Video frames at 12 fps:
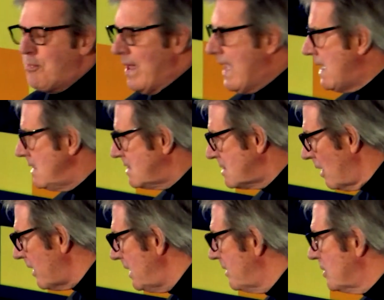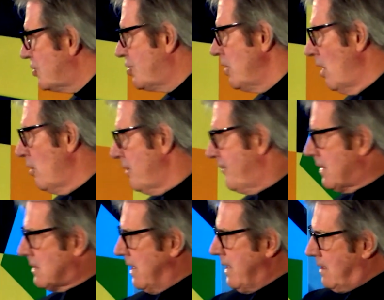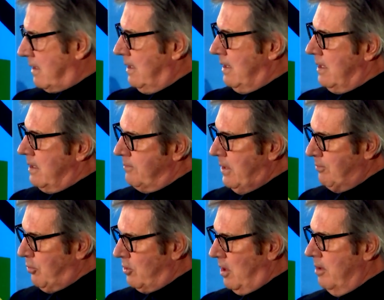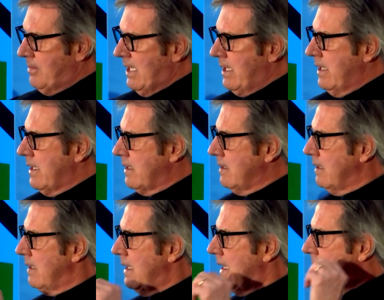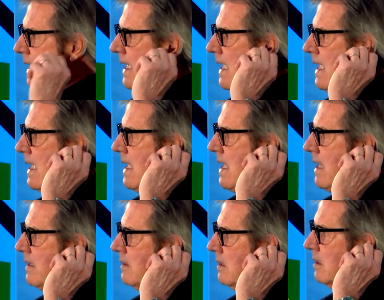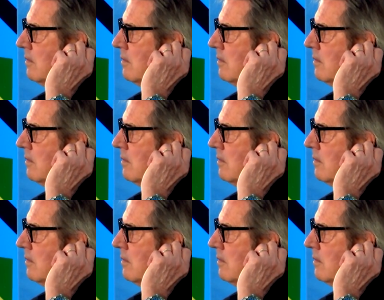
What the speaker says: Bain study that showed if you take people coming in and